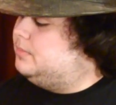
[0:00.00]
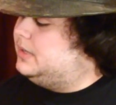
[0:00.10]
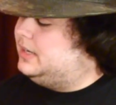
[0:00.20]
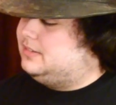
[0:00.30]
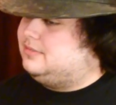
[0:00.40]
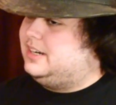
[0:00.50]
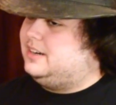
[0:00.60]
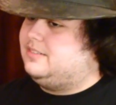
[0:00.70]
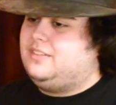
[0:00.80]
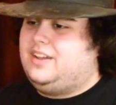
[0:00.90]
But
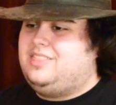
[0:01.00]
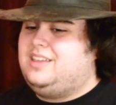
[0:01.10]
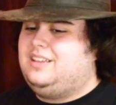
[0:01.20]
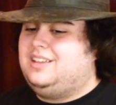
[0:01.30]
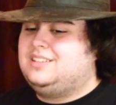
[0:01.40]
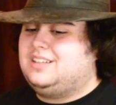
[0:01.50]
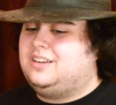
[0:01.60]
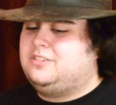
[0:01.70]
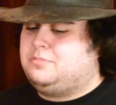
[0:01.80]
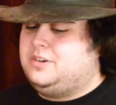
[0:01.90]
Wreck-It Ralph, I think, is
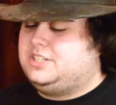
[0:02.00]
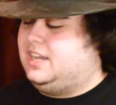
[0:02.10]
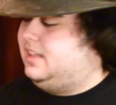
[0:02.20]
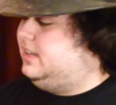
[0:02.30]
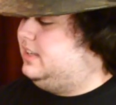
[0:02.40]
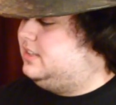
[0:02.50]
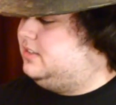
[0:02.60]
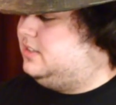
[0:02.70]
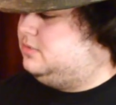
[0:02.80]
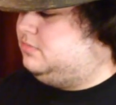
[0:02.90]
underappreciated. I think
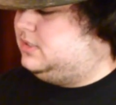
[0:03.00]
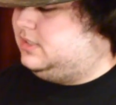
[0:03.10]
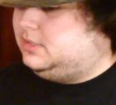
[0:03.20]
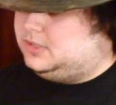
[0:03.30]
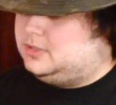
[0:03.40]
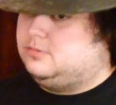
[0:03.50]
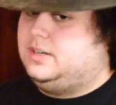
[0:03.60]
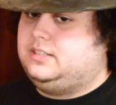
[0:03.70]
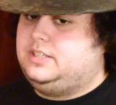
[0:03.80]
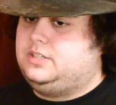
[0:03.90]
this was a
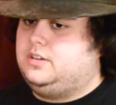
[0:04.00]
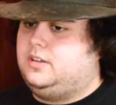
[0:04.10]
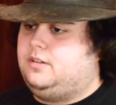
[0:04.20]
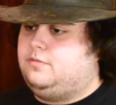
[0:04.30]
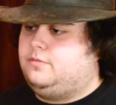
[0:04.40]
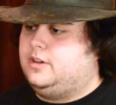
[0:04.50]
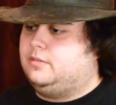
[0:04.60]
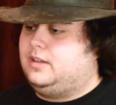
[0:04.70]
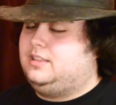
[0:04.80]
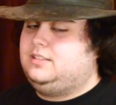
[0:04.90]
really good
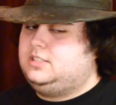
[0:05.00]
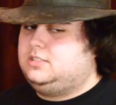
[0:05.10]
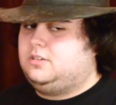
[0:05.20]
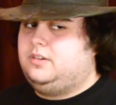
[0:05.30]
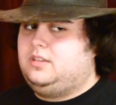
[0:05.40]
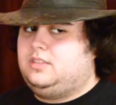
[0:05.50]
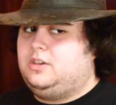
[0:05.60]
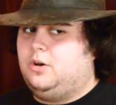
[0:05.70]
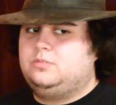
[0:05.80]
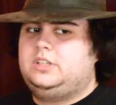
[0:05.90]
film. I think this is
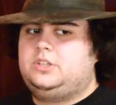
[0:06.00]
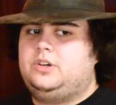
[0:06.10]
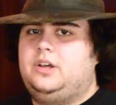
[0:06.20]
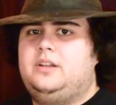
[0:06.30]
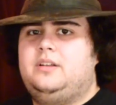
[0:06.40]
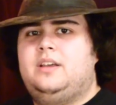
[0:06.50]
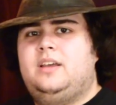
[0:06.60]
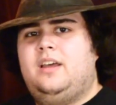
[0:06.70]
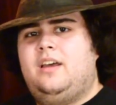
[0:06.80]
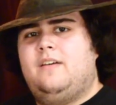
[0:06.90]
the only good
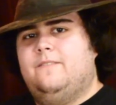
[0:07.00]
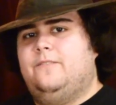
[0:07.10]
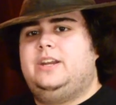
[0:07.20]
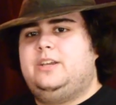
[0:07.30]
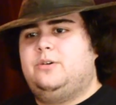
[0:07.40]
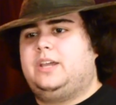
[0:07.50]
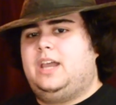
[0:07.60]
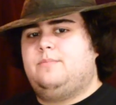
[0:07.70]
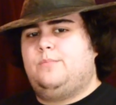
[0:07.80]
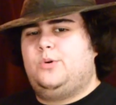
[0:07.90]
video
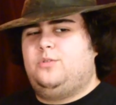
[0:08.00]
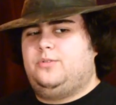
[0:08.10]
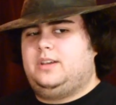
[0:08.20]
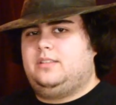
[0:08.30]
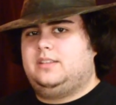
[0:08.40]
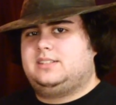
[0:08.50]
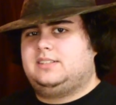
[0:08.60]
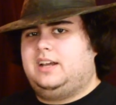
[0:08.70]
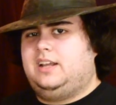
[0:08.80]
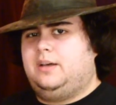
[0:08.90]
game movie that's
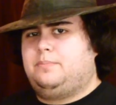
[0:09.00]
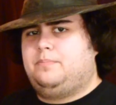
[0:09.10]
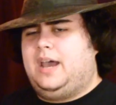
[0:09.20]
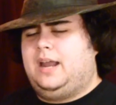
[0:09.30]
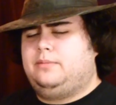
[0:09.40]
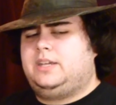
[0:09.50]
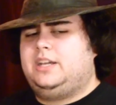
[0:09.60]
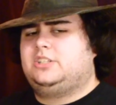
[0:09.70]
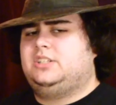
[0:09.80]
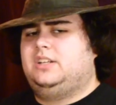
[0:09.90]
not an
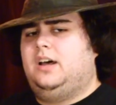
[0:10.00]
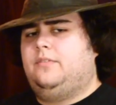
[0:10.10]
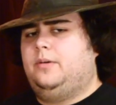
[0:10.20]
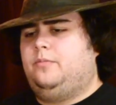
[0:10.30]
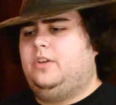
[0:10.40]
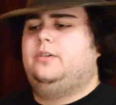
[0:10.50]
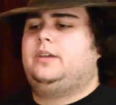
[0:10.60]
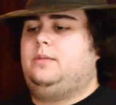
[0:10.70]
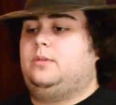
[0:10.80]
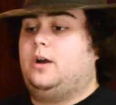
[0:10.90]
adaptation of a video
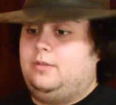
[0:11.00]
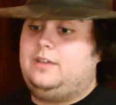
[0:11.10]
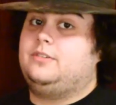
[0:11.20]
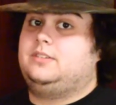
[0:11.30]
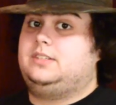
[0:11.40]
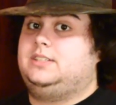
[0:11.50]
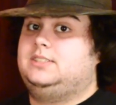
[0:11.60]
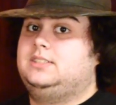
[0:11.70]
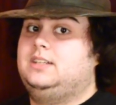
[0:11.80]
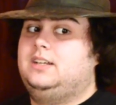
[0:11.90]
game. There are
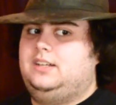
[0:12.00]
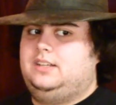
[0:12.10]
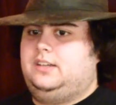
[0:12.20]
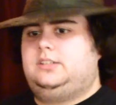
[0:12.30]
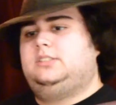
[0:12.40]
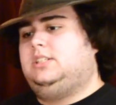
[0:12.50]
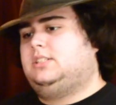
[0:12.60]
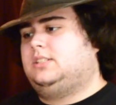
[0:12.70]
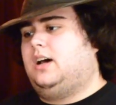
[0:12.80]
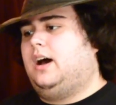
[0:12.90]
references, like you see
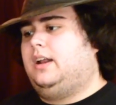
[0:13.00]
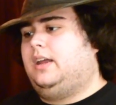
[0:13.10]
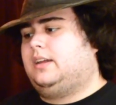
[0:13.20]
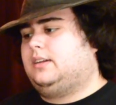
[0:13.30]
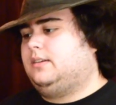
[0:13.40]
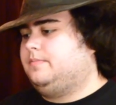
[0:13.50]
Sonic,